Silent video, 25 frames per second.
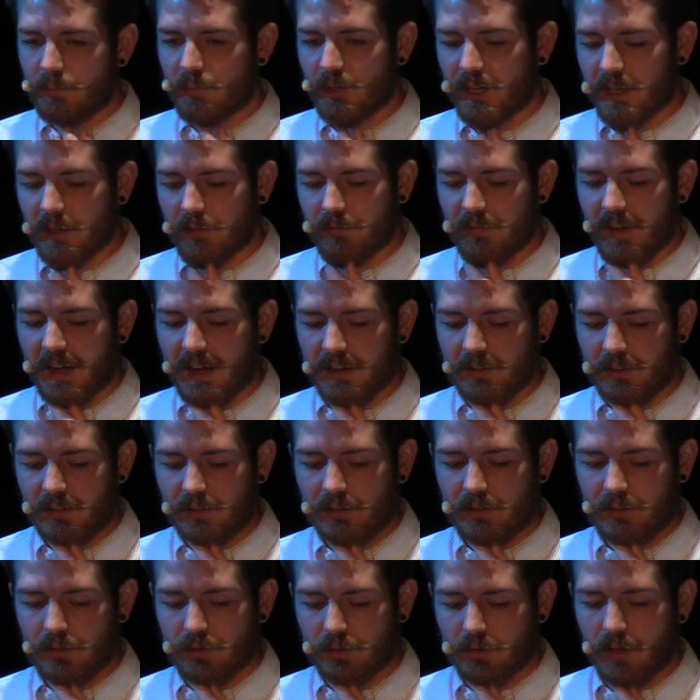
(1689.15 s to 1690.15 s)
pretty
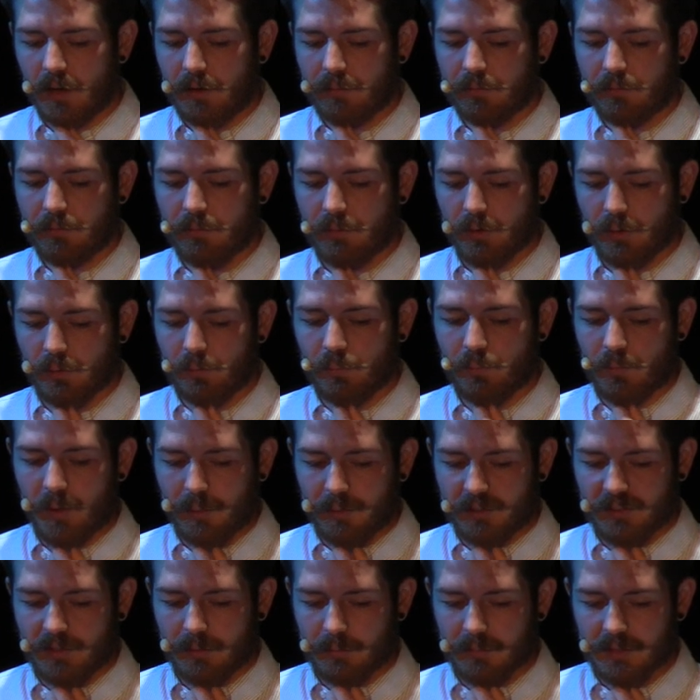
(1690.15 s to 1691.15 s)
advanced stuff with
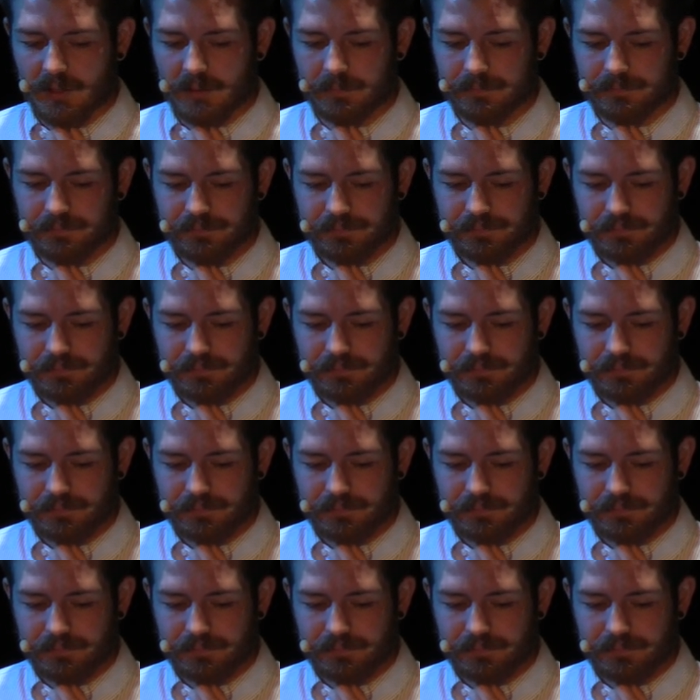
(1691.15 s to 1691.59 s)
WebAssembly.